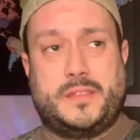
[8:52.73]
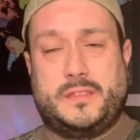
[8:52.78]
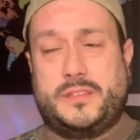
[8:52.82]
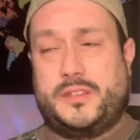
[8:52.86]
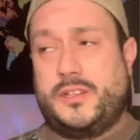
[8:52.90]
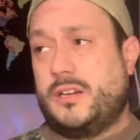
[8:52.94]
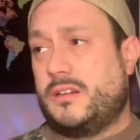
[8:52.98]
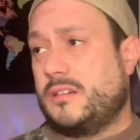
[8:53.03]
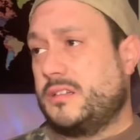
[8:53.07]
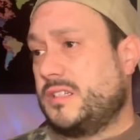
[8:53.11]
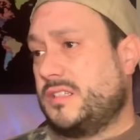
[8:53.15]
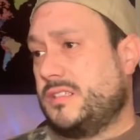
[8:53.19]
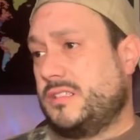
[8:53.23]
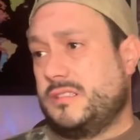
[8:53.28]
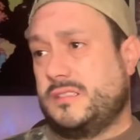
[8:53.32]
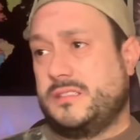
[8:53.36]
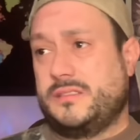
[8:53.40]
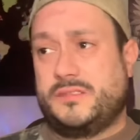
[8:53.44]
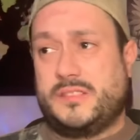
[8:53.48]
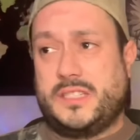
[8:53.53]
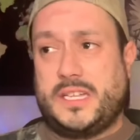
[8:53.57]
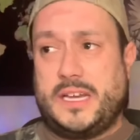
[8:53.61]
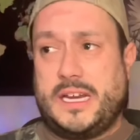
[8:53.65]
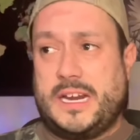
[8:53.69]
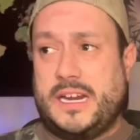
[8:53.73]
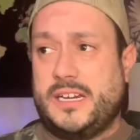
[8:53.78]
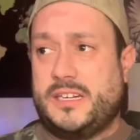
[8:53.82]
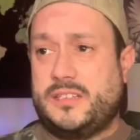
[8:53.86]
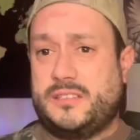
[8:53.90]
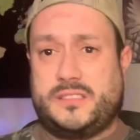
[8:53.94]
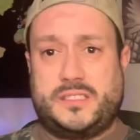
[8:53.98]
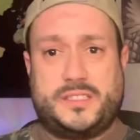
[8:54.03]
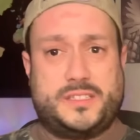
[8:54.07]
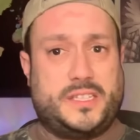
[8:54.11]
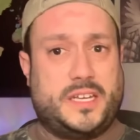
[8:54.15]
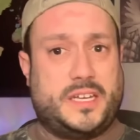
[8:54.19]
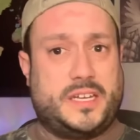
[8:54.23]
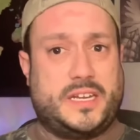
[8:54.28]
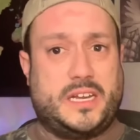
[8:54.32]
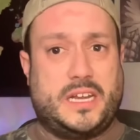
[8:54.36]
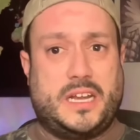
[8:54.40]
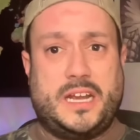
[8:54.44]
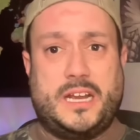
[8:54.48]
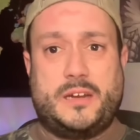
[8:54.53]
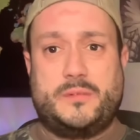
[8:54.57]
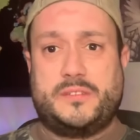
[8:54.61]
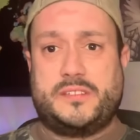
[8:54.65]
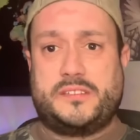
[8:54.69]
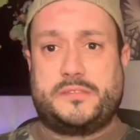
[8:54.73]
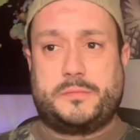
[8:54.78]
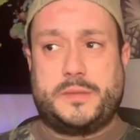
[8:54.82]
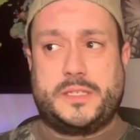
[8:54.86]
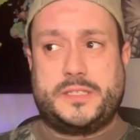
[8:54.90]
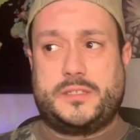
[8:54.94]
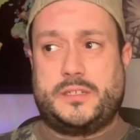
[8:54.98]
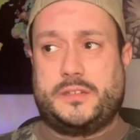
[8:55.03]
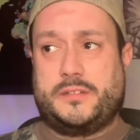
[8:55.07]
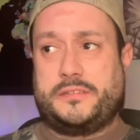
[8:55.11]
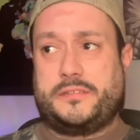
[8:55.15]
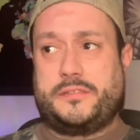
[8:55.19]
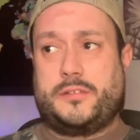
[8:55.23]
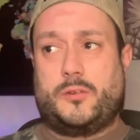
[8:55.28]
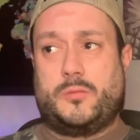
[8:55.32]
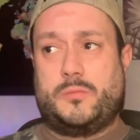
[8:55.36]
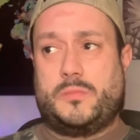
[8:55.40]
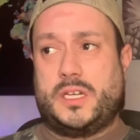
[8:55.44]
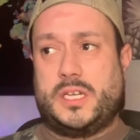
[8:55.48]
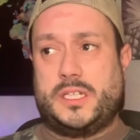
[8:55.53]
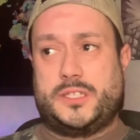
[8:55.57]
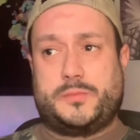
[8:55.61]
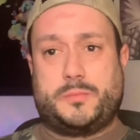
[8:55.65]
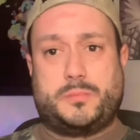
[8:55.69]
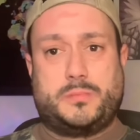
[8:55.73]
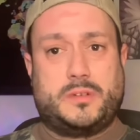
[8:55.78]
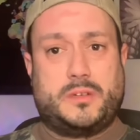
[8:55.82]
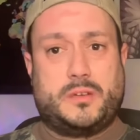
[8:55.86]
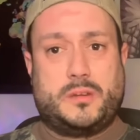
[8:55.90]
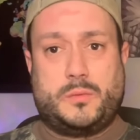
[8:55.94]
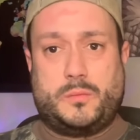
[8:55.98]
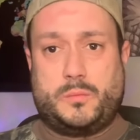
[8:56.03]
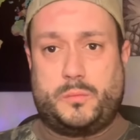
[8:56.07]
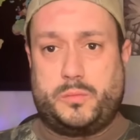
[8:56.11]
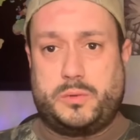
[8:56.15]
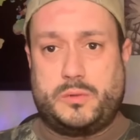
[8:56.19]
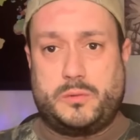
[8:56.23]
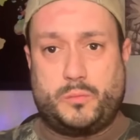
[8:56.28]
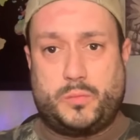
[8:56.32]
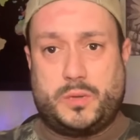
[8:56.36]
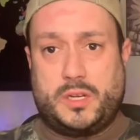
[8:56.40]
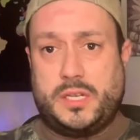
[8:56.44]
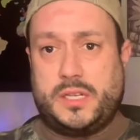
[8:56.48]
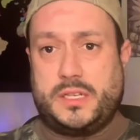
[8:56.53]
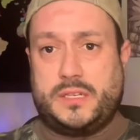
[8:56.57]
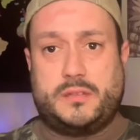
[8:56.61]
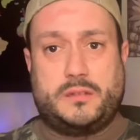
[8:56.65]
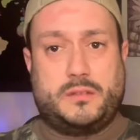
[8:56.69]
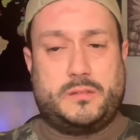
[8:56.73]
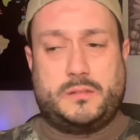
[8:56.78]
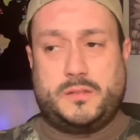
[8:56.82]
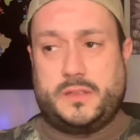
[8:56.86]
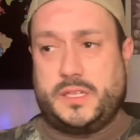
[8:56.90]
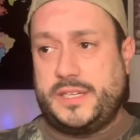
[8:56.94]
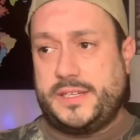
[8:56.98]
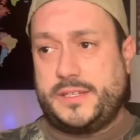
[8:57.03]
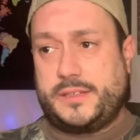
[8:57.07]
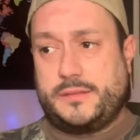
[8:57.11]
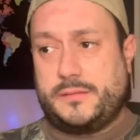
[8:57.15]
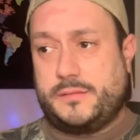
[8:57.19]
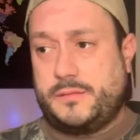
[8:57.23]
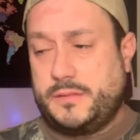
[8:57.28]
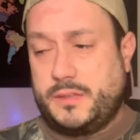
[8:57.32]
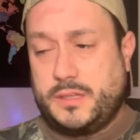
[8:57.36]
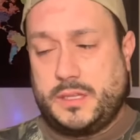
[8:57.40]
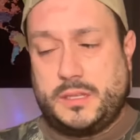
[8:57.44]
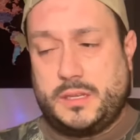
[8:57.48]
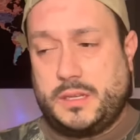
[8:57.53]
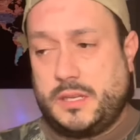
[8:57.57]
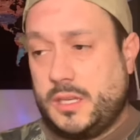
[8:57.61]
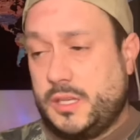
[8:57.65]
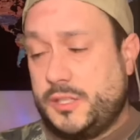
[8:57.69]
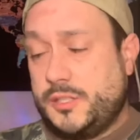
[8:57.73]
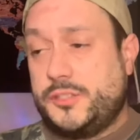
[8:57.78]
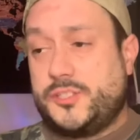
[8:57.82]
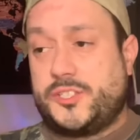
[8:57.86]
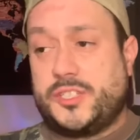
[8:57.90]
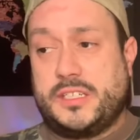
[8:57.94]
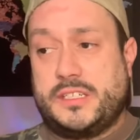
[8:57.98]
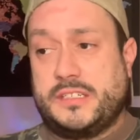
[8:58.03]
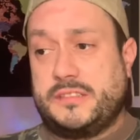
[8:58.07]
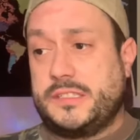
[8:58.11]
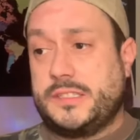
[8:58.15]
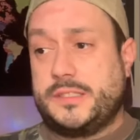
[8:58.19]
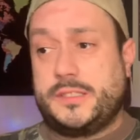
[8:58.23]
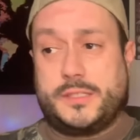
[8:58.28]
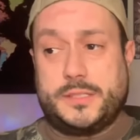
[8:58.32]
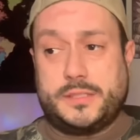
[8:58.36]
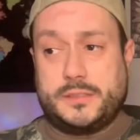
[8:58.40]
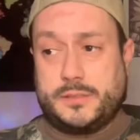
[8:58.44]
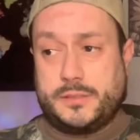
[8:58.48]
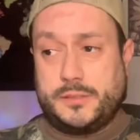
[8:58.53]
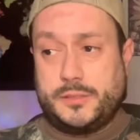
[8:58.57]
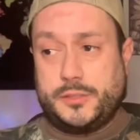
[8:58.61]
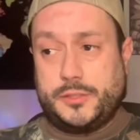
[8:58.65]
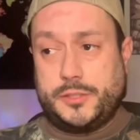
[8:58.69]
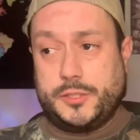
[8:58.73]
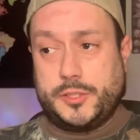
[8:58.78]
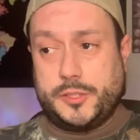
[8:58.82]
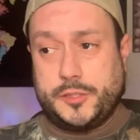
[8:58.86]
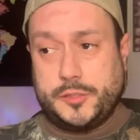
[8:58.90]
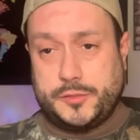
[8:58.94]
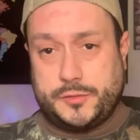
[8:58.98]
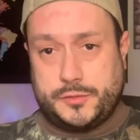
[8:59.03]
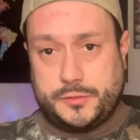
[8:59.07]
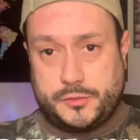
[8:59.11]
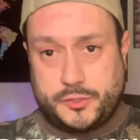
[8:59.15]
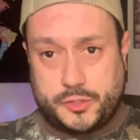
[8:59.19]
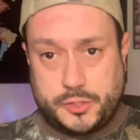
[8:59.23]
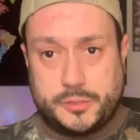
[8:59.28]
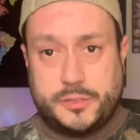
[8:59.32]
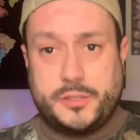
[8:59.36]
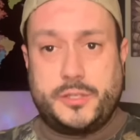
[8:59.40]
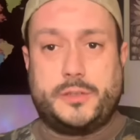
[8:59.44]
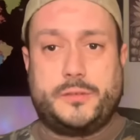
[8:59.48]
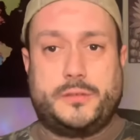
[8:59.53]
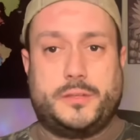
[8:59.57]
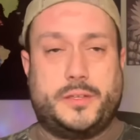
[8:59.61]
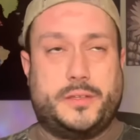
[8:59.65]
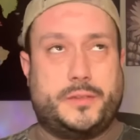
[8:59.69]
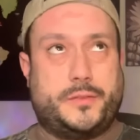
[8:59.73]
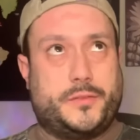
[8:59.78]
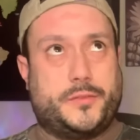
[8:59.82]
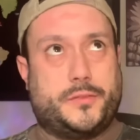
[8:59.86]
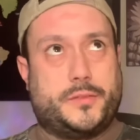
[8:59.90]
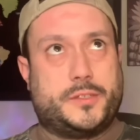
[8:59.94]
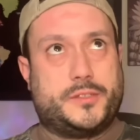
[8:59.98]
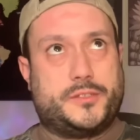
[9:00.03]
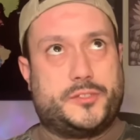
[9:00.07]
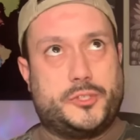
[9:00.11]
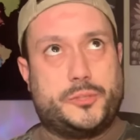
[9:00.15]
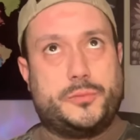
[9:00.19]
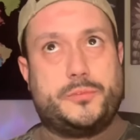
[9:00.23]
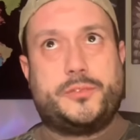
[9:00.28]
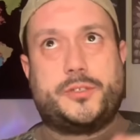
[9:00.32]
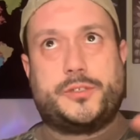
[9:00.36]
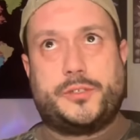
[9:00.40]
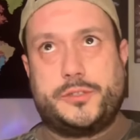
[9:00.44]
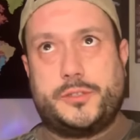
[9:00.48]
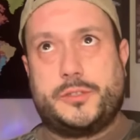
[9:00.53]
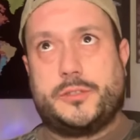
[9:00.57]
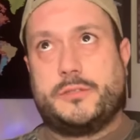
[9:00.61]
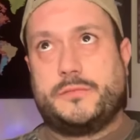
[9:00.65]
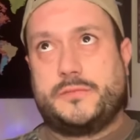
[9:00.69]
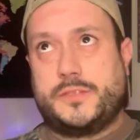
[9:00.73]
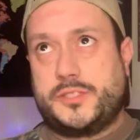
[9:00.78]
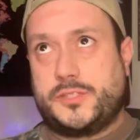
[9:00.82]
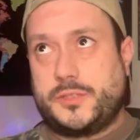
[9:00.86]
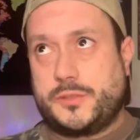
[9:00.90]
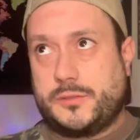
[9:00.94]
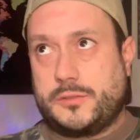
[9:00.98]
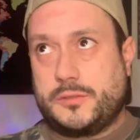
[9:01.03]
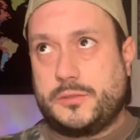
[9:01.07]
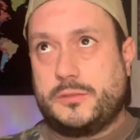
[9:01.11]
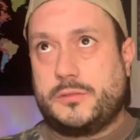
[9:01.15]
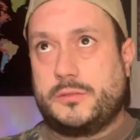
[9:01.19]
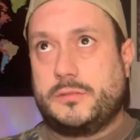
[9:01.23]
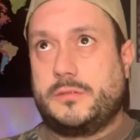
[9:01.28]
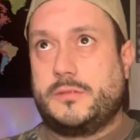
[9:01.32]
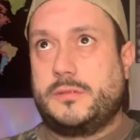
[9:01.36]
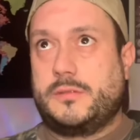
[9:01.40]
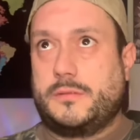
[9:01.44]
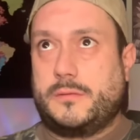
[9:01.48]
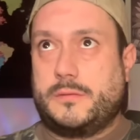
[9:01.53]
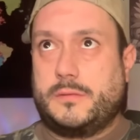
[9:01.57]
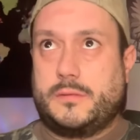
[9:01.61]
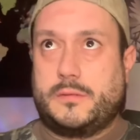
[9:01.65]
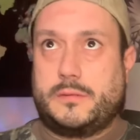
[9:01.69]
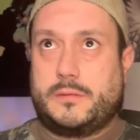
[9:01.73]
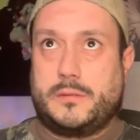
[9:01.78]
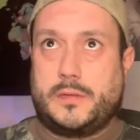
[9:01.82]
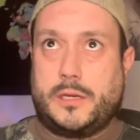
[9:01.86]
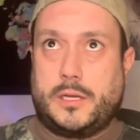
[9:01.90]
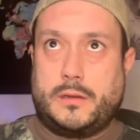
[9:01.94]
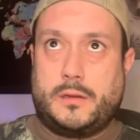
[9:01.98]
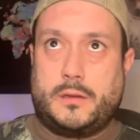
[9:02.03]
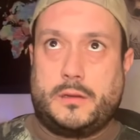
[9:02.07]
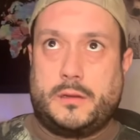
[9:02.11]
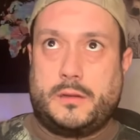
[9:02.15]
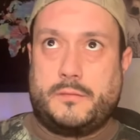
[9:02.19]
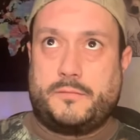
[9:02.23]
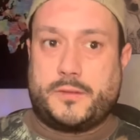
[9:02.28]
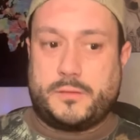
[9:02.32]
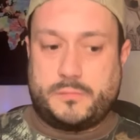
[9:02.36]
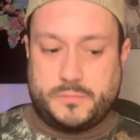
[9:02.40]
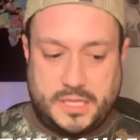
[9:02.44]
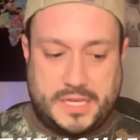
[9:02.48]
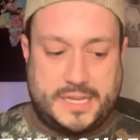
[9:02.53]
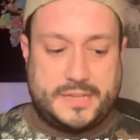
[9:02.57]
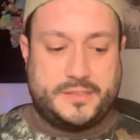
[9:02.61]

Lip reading: can, Ireland, like, I respect y'all so much. What, like, you should have sent the junior Eurovision girl from last